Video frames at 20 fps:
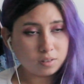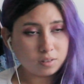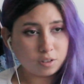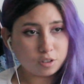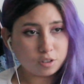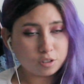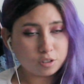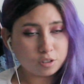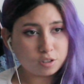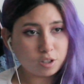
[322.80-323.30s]

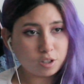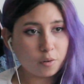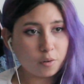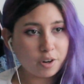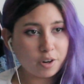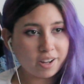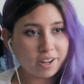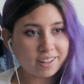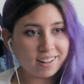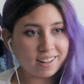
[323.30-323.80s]
They're so
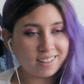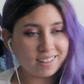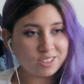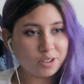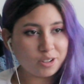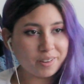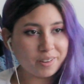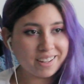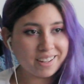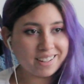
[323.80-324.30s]
not gonna let
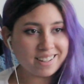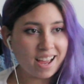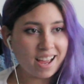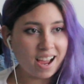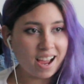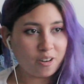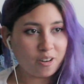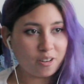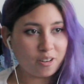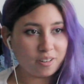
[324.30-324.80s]
you in
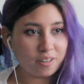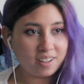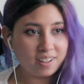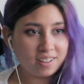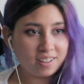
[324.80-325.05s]
now.